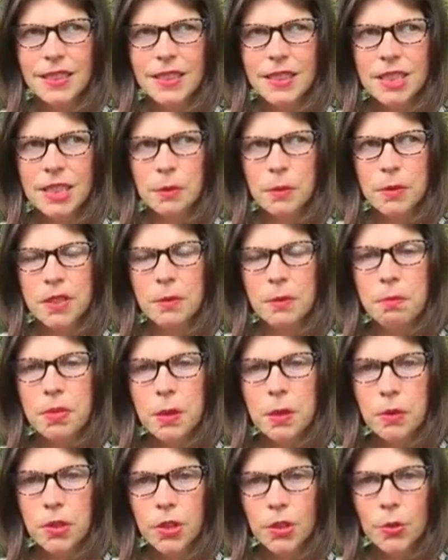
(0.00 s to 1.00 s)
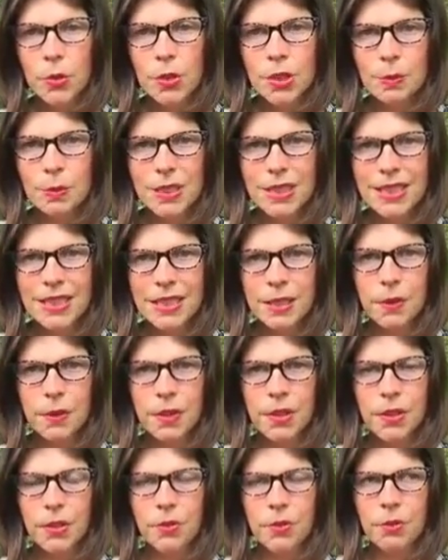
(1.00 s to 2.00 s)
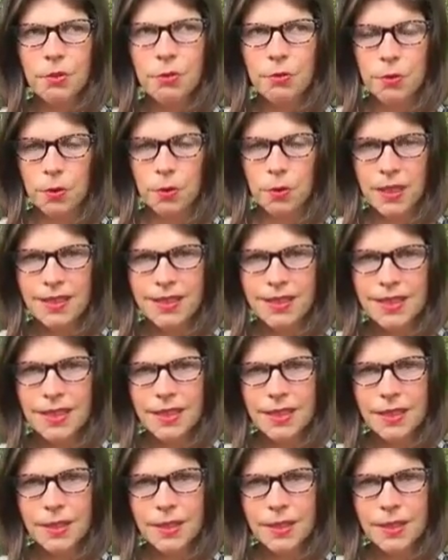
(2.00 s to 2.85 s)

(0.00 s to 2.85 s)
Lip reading: someone to be with you, someone to sit with you through it.